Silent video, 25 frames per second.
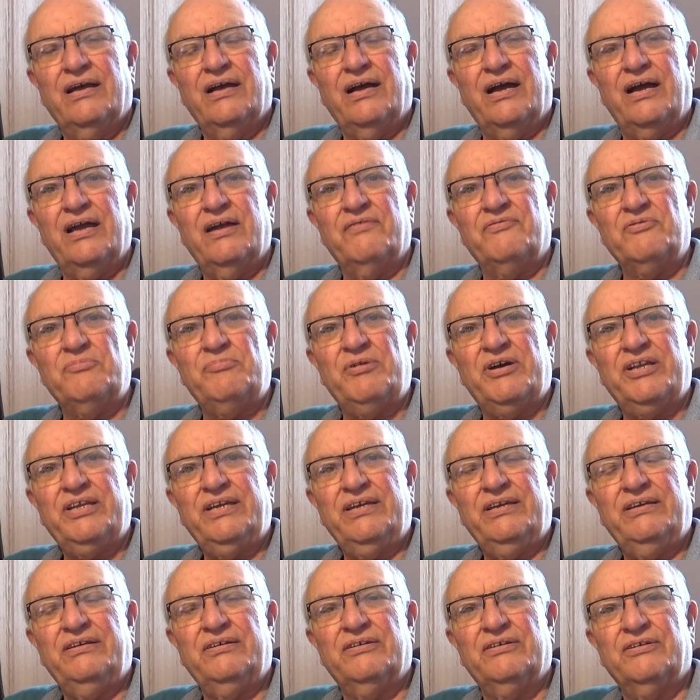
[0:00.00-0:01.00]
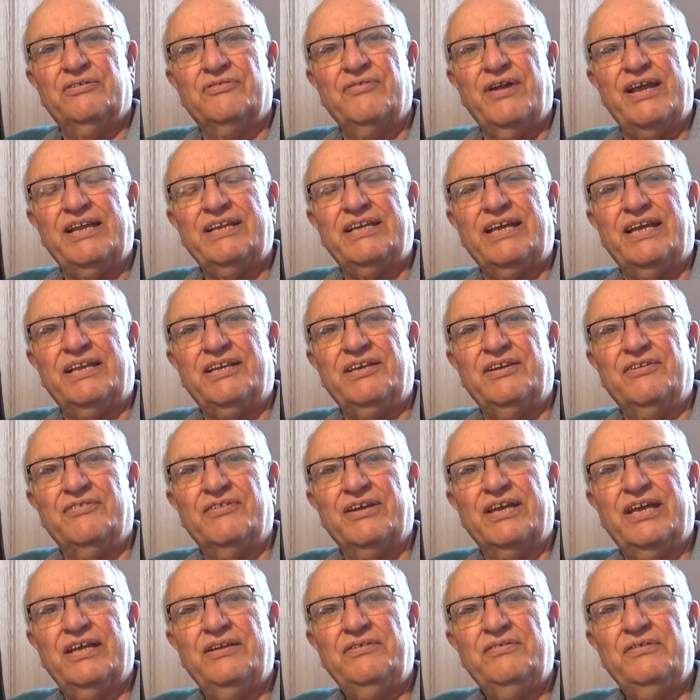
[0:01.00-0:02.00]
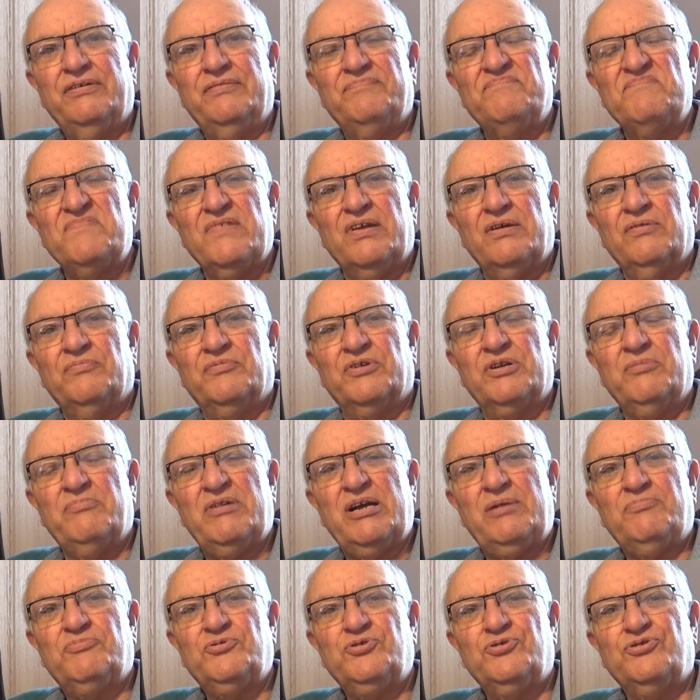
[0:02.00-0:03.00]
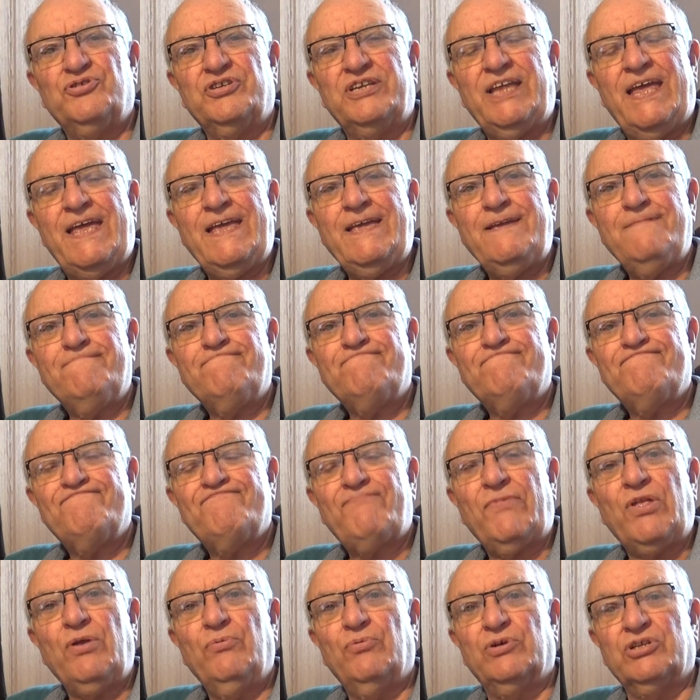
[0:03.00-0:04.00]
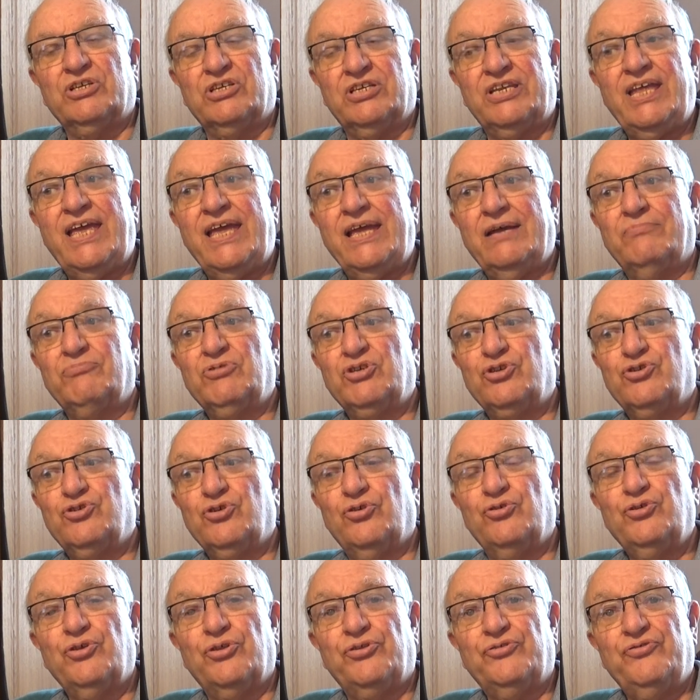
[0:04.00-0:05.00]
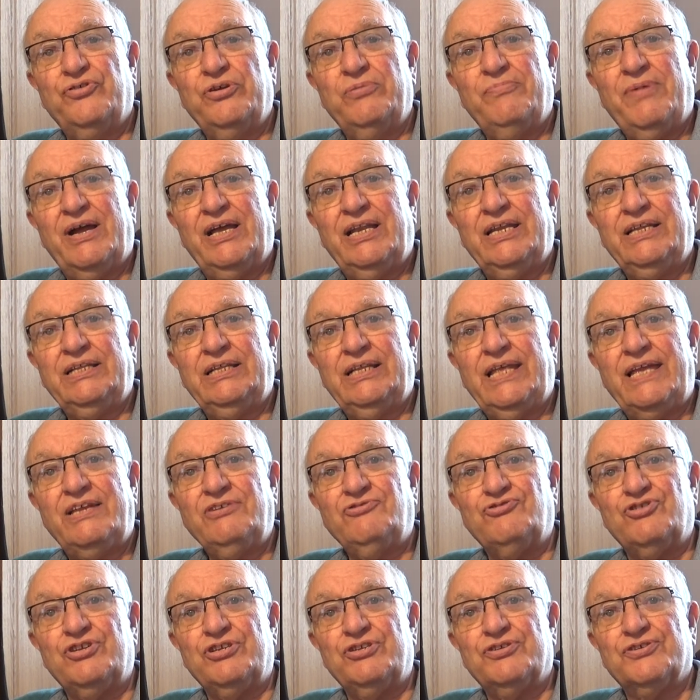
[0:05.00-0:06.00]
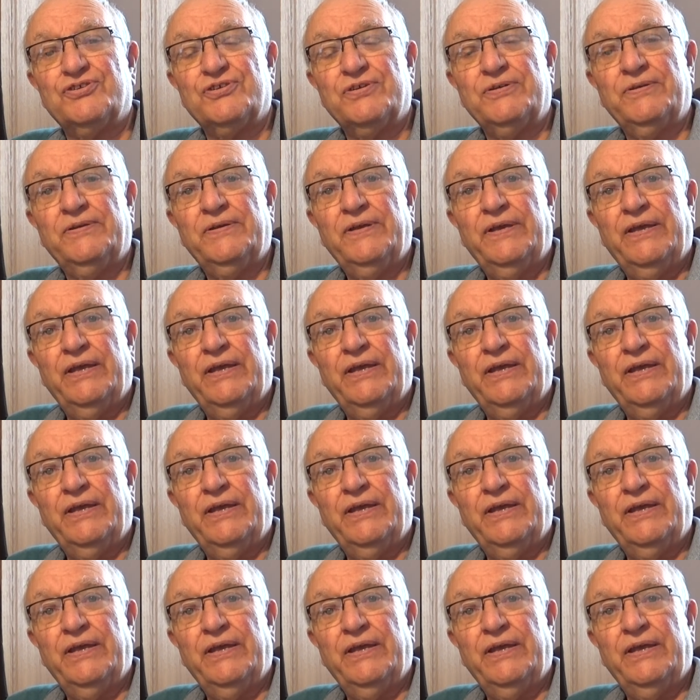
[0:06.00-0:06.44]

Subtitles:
Hi everybody, Grandad here again. What am I up to today? Well, today I'm going to show you three of my little engines.